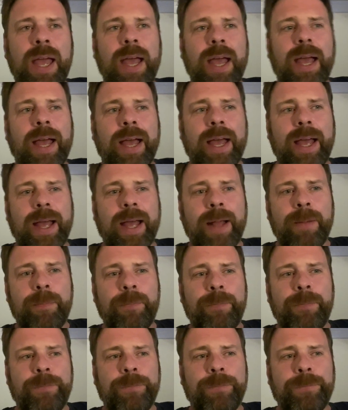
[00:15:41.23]

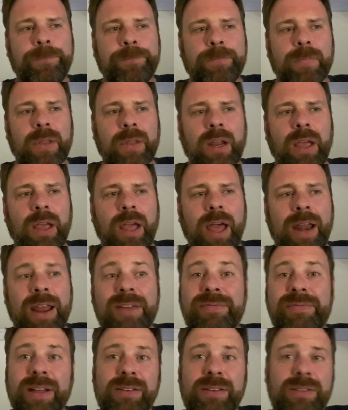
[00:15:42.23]
And I
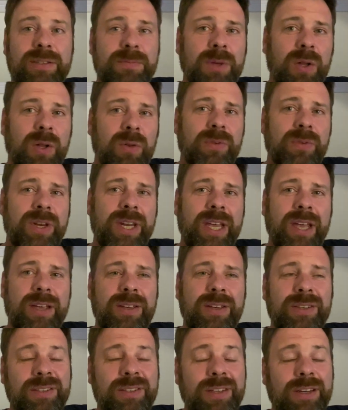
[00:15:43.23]
found some old
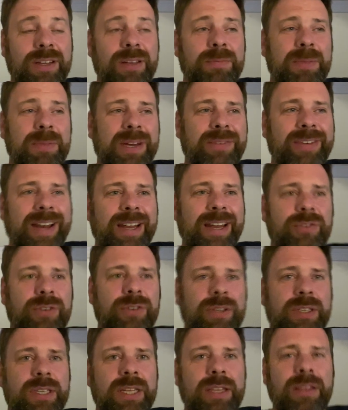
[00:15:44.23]
videos, a bit of
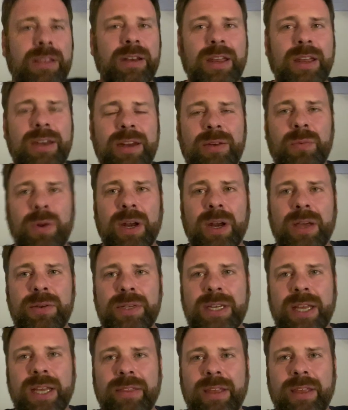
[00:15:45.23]
electricity that I did when I was
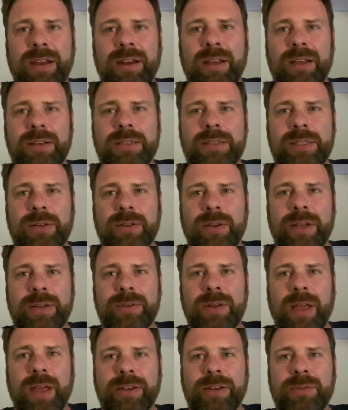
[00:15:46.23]
down there last, so
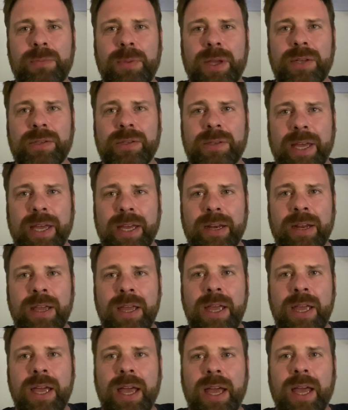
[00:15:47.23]
I should post that.
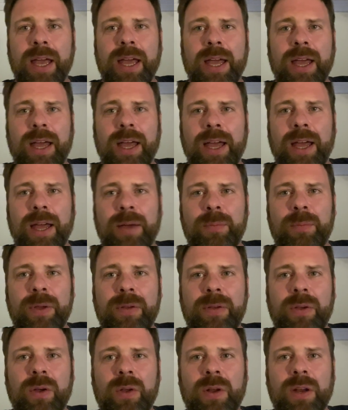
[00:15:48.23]
We've
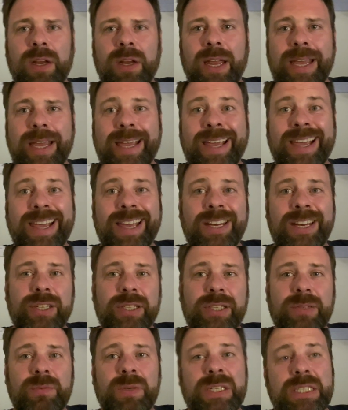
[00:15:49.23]
got like a
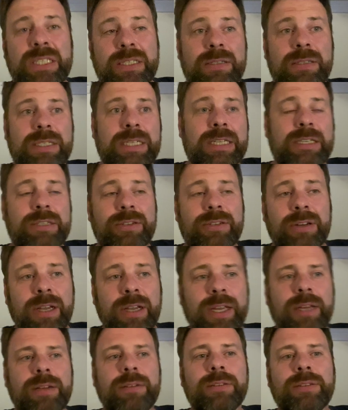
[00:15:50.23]
kitchen which we're going to try
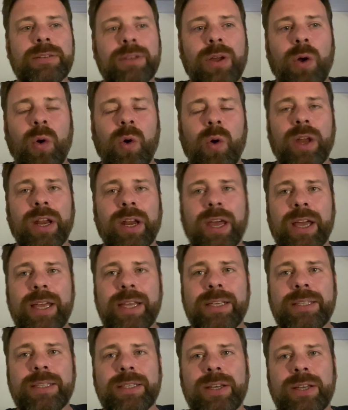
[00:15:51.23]
and
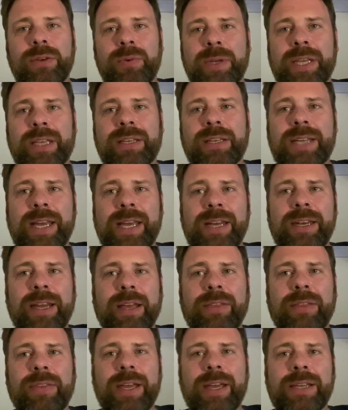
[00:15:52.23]
organise so we can take
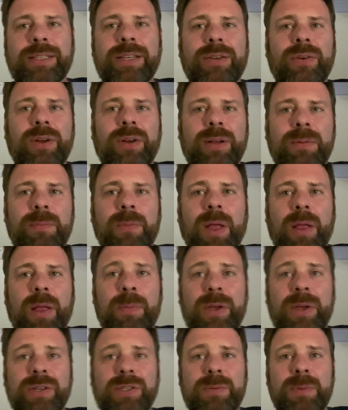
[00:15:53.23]
down there, so I'll
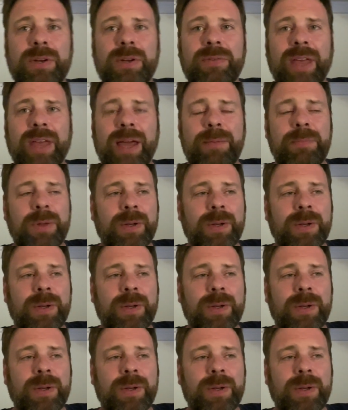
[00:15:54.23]
post a bit of that.